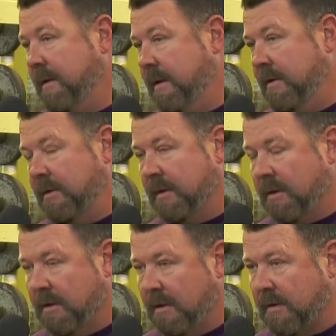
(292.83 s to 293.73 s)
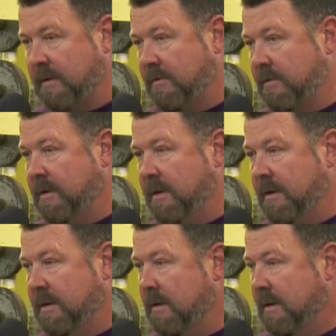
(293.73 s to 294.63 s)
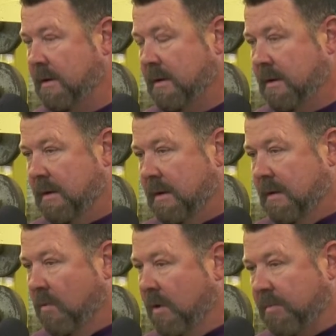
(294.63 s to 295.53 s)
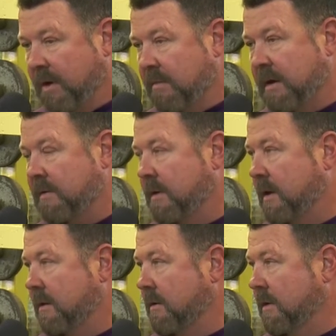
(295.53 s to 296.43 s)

you can look and see. We can play better than that,